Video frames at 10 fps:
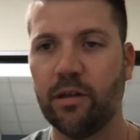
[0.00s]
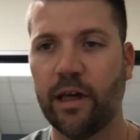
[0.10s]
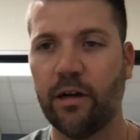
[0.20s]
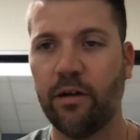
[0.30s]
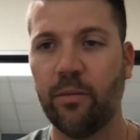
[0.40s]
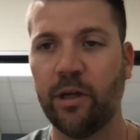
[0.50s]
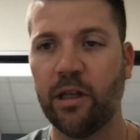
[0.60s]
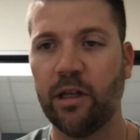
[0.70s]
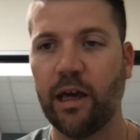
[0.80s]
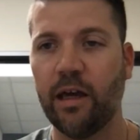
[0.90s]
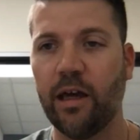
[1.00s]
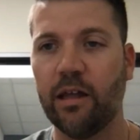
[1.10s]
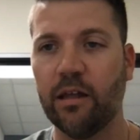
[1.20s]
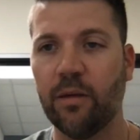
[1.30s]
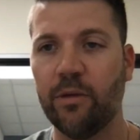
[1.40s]
don't know, man. I
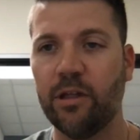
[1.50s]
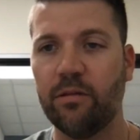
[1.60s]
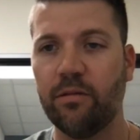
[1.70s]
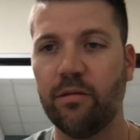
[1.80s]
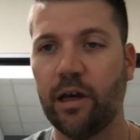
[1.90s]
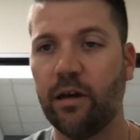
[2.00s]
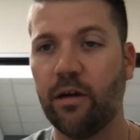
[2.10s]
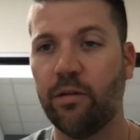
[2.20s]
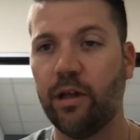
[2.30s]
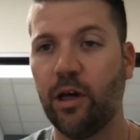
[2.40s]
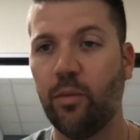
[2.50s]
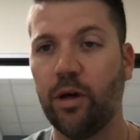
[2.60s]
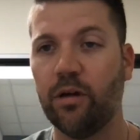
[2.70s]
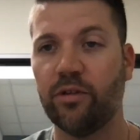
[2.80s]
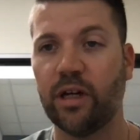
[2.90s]
want to help
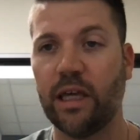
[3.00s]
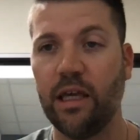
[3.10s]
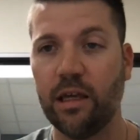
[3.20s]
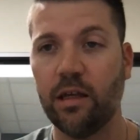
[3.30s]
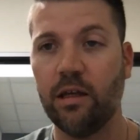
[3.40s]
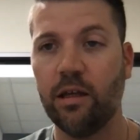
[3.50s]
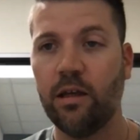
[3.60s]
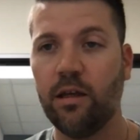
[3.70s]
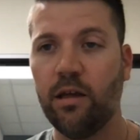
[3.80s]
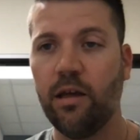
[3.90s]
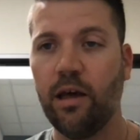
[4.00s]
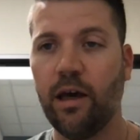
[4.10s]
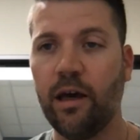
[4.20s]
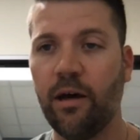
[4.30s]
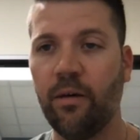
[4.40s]
however I can.
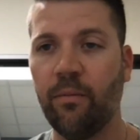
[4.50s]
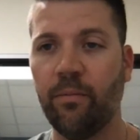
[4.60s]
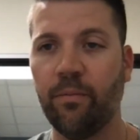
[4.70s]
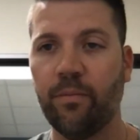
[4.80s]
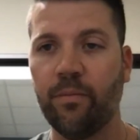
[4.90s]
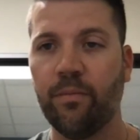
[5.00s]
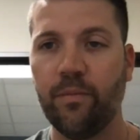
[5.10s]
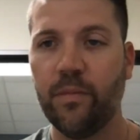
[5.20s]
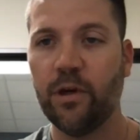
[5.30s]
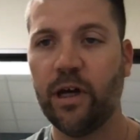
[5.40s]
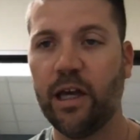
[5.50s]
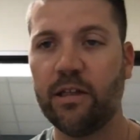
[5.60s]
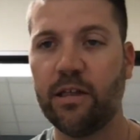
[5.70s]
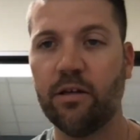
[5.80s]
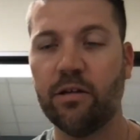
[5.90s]
I hate
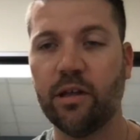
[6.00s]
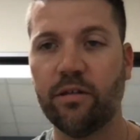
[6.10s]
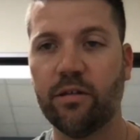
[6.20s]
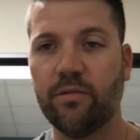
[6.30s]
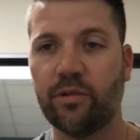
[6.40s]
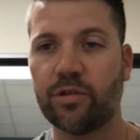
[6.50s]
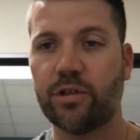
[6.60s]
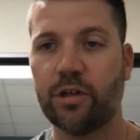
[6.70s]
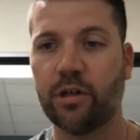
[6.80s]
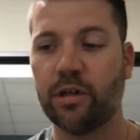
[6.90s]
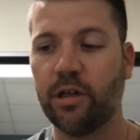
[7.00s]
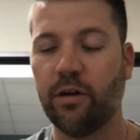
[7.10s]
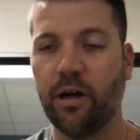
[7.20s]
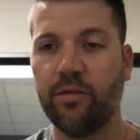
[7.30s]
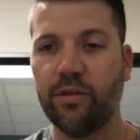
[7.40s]
to hear this for sure.
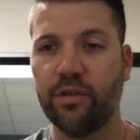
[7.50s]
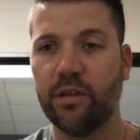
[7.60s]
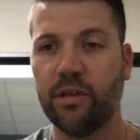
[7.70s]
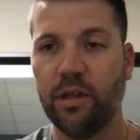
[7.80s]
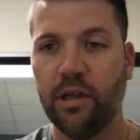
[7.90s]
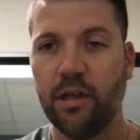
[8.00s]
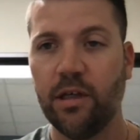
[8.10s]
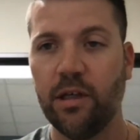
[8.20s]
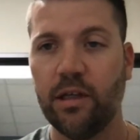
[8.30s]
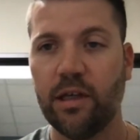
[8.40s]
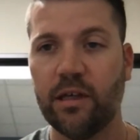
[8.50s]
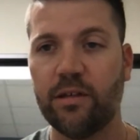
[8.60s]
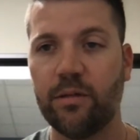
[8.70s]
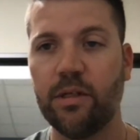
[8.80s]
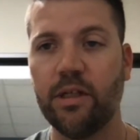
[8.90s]
Obviously, yes,
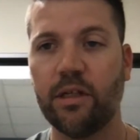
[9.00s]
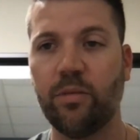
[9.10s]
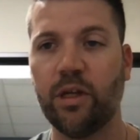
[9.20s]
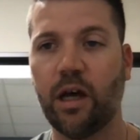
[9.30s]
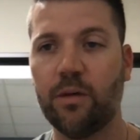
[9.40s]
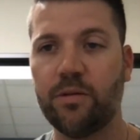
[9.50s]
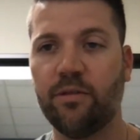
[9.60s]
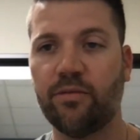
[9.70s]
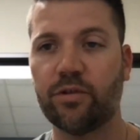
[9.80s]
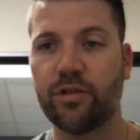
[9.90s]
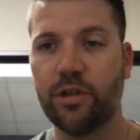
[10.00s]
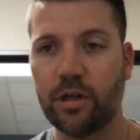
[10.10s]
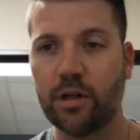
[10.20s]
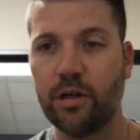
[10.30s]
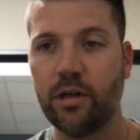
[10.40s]
CBD can be an option for
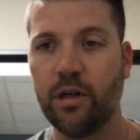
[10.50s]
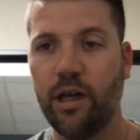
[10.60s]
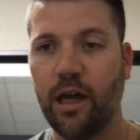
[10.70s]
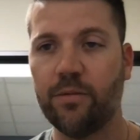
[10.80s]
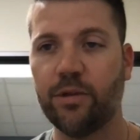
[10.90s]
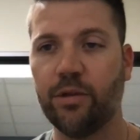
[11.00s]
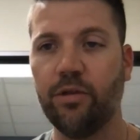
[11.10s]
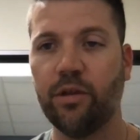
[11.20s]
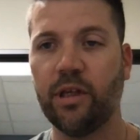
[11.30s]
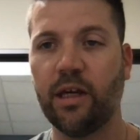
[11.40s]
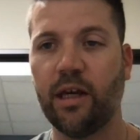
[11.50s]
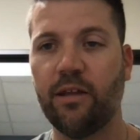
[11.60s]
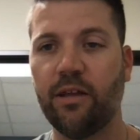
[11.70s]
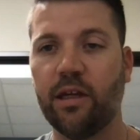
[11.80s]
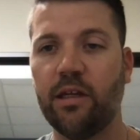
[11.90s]
sure. Absolutely. I
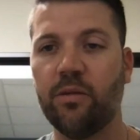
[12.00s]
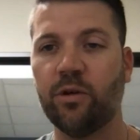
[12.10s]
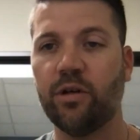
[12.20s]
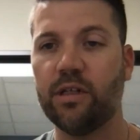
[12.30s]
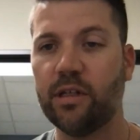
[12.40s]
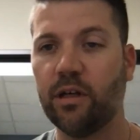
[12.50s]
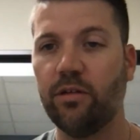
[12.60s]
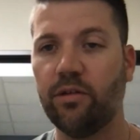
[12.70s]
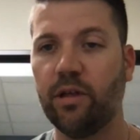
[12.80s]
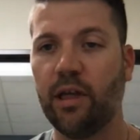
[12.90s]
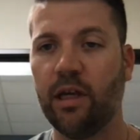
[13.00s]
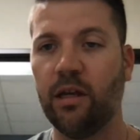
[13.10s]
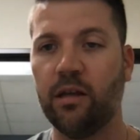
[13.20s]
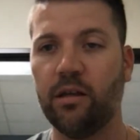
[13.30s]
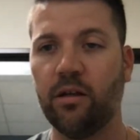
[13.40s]
think I need more details,
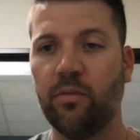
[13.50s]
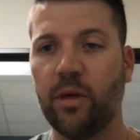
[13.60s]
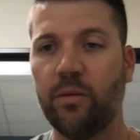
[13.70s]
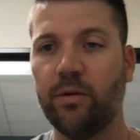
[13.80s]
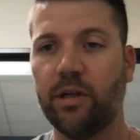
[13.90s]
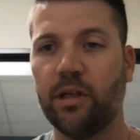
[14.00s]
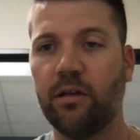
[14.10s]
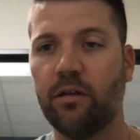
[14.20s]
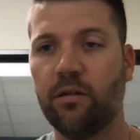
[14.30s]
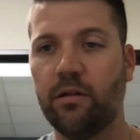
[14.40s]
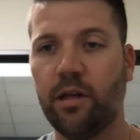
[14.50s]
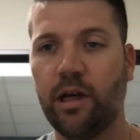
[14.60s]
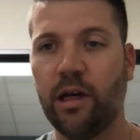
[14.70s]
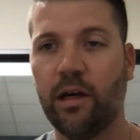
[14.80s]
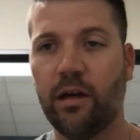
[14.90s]
and, maybe we can
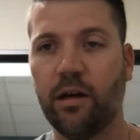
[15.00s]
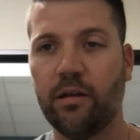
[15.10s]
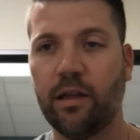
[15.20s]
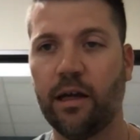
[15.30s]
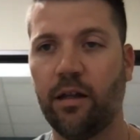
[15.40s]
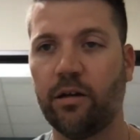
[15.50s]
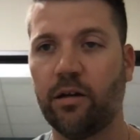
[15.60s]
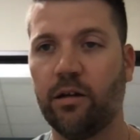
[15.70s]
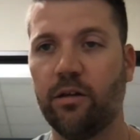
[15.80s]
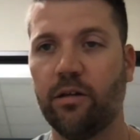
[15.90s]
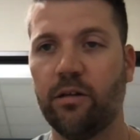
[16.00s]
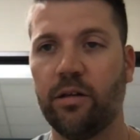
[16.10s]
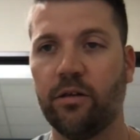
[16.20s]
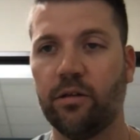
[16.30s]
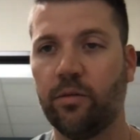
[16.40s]
dialogue a
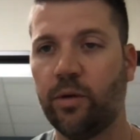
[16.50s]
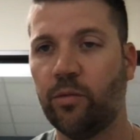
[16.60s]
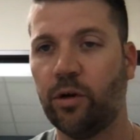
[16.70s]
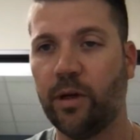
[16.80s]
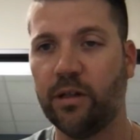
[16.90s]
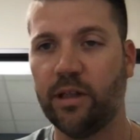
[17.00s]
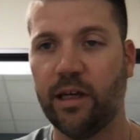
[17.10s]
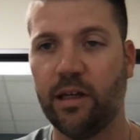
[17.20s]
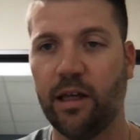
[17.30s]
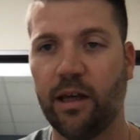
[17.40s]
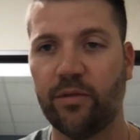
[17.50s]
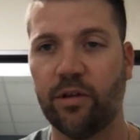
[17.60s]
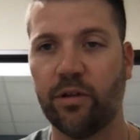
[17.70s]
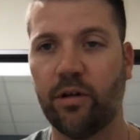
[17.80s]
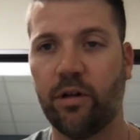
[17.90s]
little bit more about that after
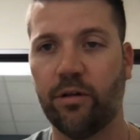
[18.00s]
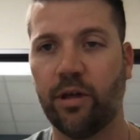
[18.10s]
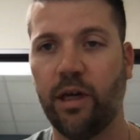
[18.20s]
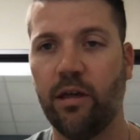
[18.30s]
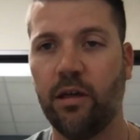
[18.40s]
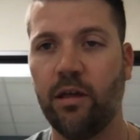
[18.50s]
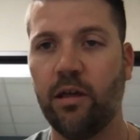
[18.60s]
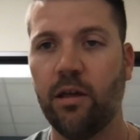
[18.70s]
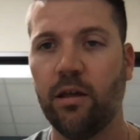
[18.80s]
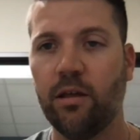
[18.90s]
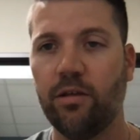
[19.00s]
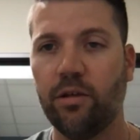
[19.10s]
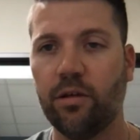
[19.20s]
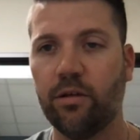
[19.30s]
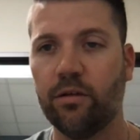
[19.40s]
the call. Okay.
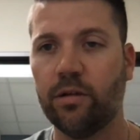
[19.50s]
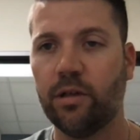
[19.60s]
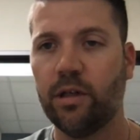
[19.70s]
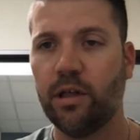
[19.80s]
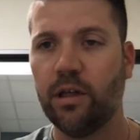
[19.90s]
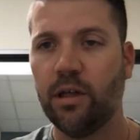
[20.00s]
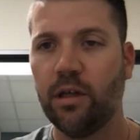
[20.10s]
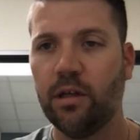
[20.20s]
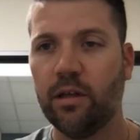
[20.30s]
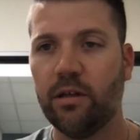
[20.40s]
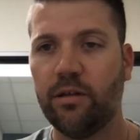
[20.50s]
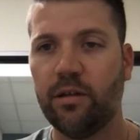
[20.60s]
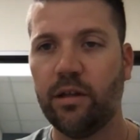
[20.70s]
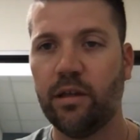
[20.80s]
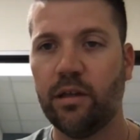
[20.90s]
So let's
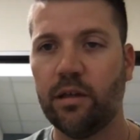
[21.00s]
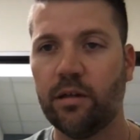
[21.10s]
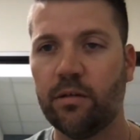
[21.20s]
see.